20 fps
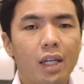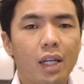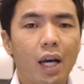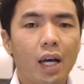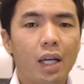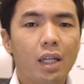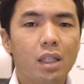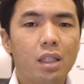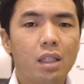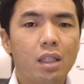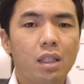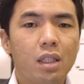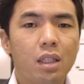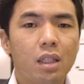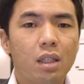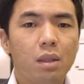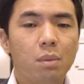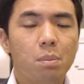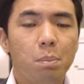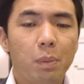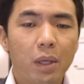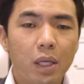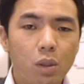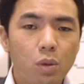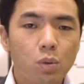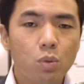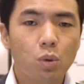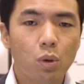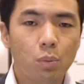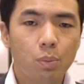another
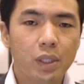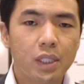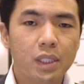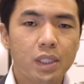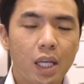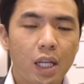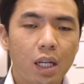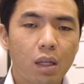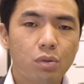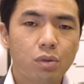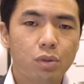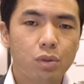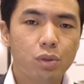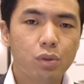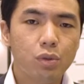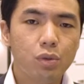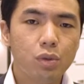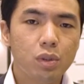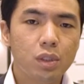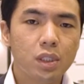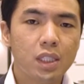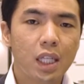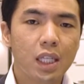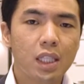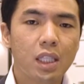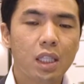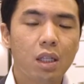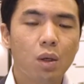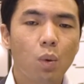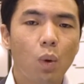email will be sent out to you
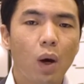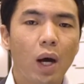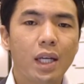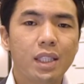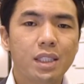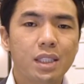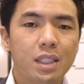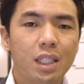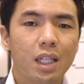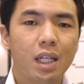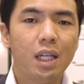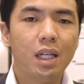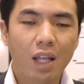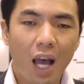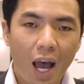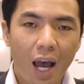stating what is the